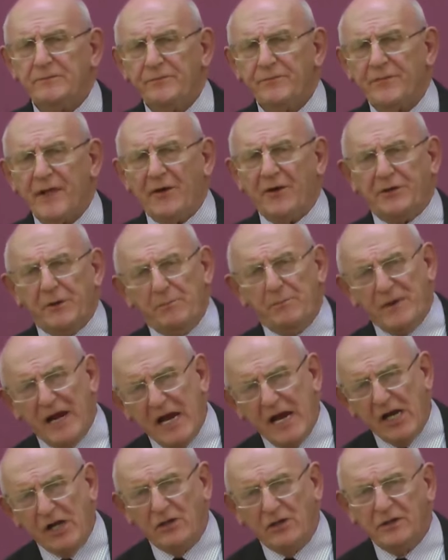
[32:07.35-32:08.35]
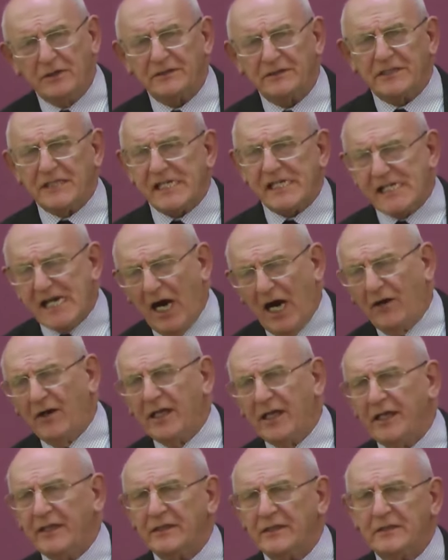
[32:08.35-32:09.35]
and to bear and to
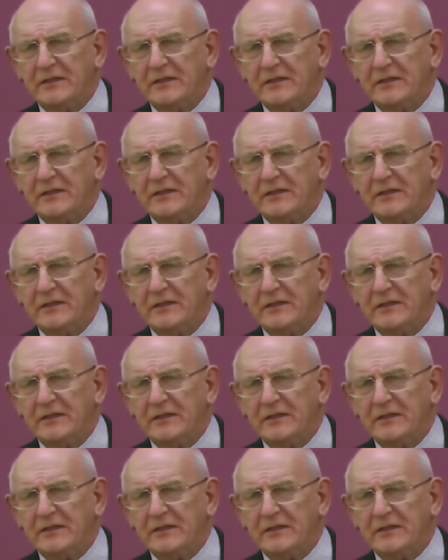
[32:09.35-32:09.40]
carry